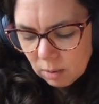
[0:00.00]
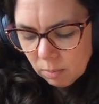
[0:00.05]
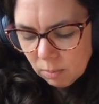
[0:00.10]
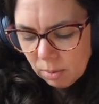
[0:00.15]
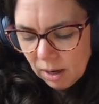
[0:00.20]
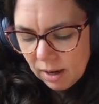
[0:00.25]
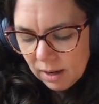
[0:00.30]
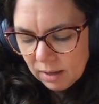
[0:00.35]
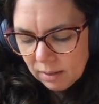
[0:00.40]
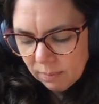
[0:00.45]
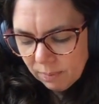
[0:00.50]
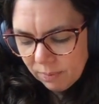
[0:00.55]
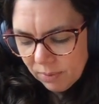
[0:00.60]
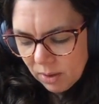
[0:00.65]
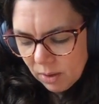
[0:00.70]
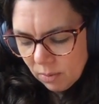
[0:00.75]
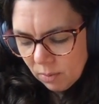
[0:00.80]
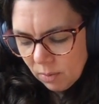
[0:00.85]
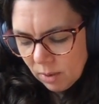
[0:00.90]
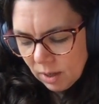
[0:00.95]
But
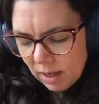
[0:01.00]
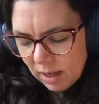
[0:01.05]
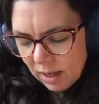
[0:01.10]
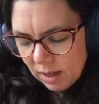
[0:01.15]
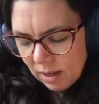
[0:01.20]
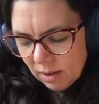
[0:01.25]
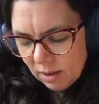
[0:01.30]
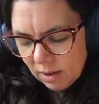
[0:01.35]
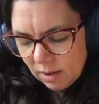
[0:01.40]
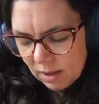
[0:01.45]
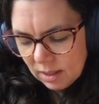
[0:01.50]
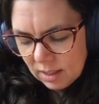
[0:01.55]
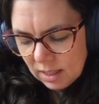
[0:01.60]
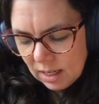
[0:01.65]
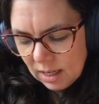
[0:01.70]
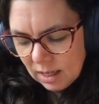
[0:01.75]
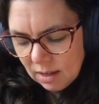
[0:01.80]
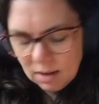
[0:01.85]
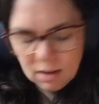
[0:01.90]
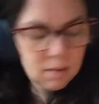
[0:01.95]
what I
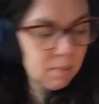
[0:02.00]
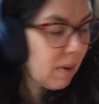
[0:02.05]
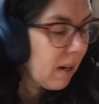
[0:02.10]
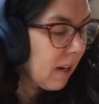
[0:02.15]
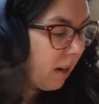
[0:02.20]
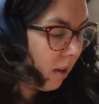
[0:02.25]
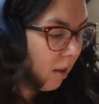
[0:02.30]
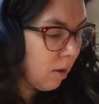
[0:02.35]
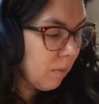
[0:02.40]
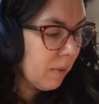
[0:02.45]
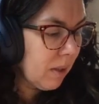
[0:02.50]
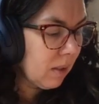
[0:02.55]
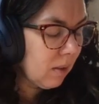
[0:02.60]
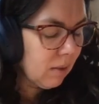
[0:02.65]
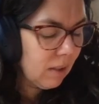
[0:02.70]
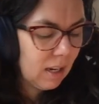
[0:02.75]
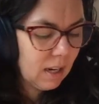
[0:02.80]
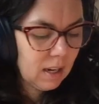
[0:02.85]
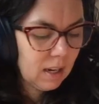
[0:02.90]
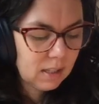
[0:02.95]
did on my other
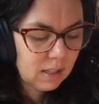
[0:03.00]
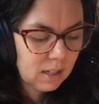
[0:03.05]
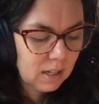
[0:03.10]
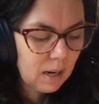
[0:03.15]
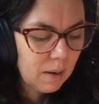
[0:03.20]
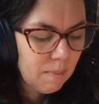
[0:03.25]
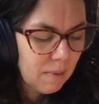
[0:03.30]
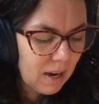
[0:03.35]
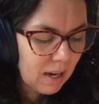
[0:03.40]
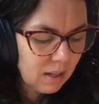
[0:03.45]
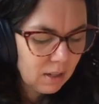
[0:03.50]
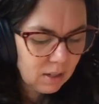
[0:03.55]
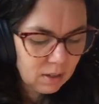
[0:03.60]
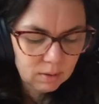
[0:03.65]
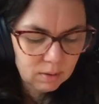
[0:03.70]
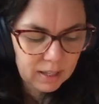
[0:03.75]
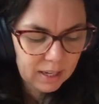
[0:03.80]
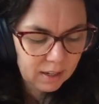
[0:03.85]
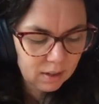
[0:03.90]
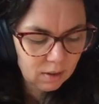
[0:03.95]
pillowcase, and I may do
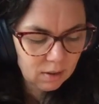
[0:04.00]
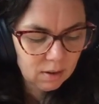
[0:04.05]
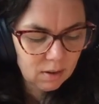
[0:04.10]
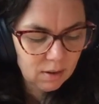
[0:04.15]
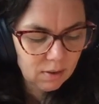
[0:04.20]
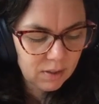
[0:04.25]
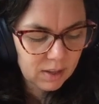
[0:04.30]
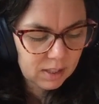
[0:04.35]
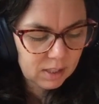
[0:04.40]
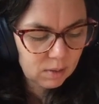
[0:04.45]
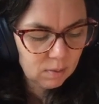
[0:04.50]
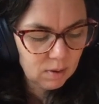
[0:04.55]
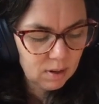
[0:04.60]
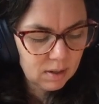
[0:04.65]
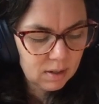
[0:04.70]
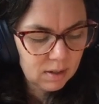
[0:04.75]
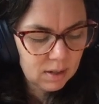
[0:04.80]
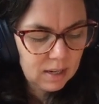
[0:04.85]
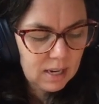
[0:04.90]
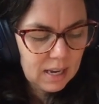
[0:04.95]
later on this
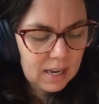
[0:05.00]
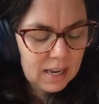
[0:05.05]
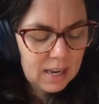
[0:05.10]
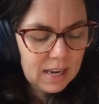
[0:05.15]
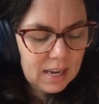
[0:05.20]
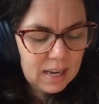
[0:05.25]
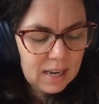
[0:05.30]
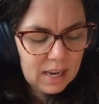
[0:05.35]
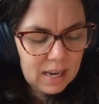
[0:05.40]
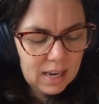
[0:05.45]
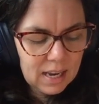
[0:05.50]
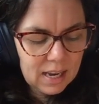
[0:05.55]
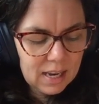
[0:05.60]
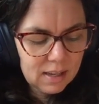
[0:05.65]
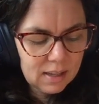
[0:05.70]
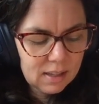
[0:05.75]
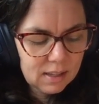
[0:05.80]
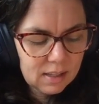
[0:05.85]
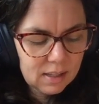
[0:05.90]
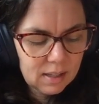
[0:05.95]
one,
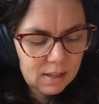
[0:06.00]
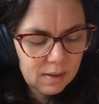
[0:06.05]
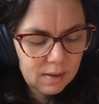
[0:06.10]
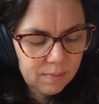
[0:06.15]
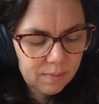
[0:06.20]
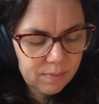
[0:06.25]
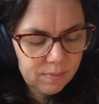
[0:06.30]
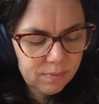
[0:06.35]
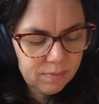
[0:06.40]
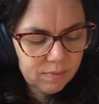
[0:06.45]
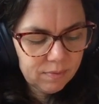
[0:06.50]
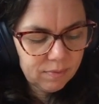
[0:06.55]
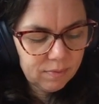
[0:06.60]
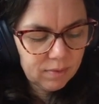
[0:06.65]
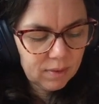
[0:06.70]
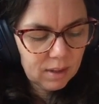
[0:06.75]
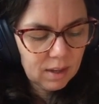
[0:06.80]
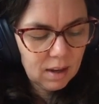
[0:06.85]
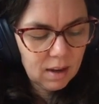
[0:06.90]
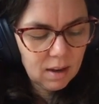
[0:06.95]
is
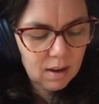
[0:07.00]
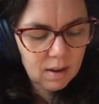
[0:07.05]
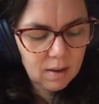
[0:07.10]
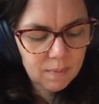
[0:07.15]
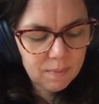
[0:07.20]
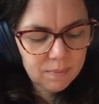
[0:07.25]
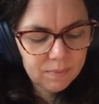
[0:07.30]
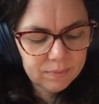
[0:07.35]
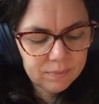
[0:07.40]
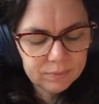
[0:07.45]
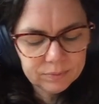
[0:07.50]
um,